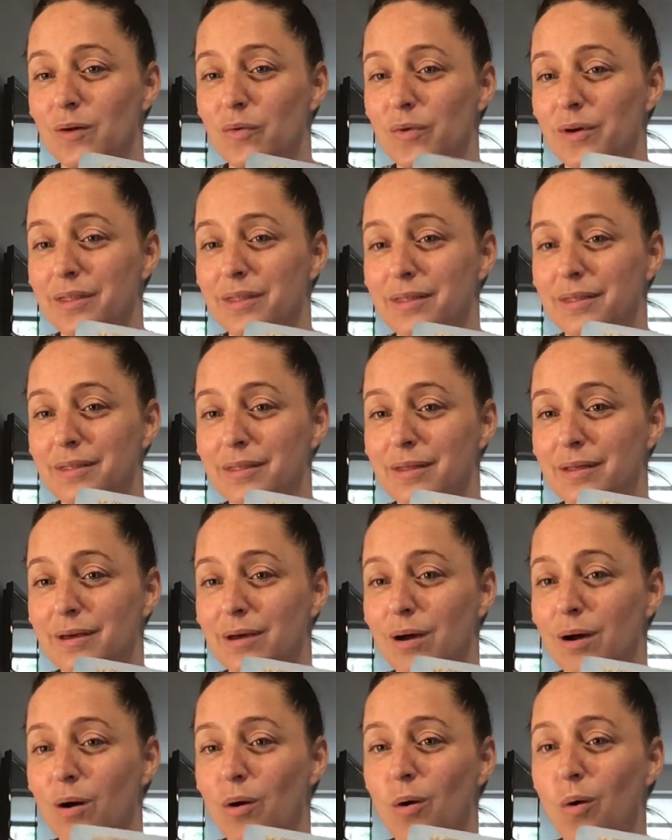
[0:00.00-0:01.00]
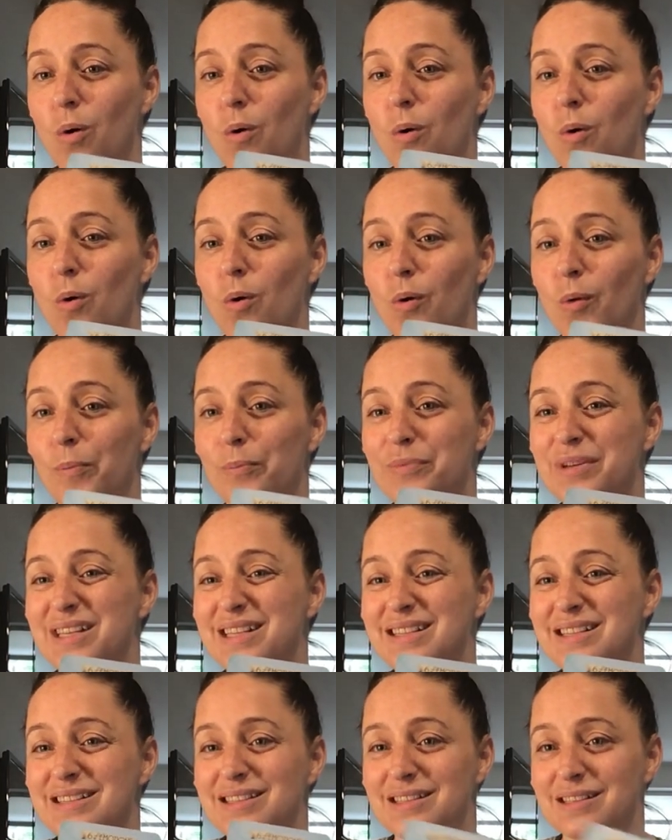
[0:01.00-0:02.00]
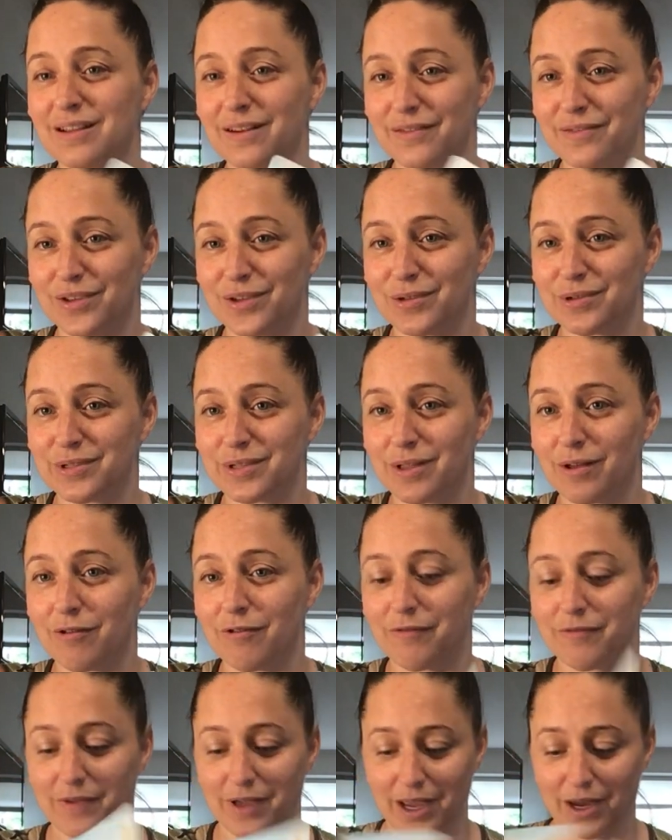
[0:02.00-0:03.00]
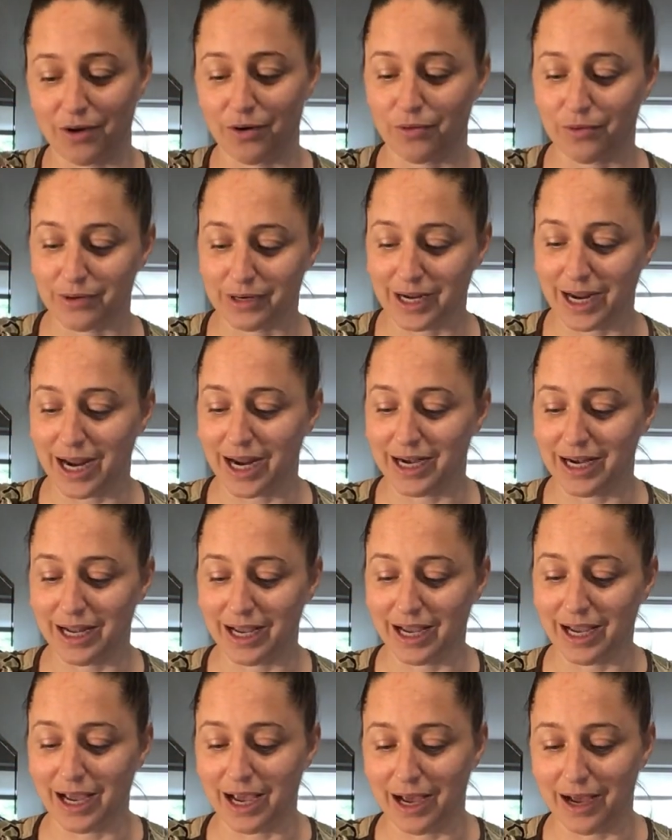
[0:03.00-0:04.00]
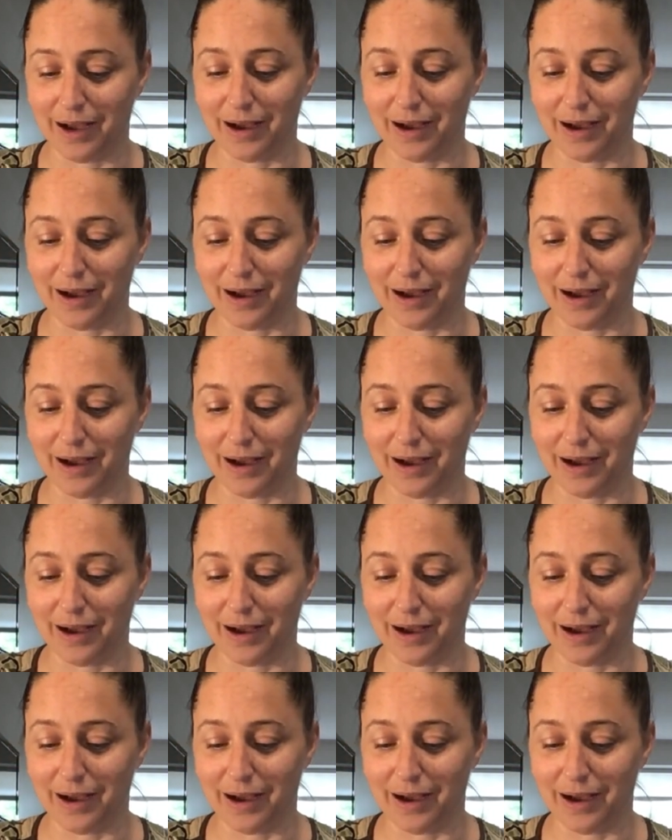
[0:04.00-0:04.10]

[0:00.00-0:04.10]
with a whole piece of yourself and creating